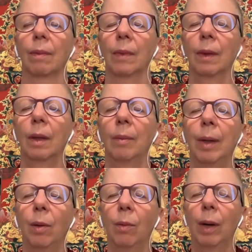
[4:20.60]
And then
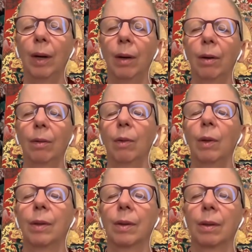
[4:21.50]
be aware of
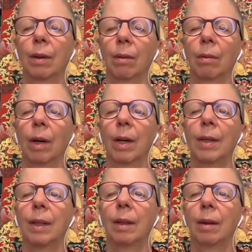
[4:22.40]
what's
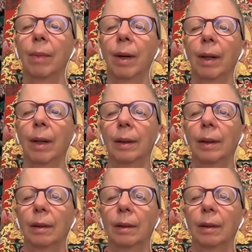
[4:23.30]
arising in the mind.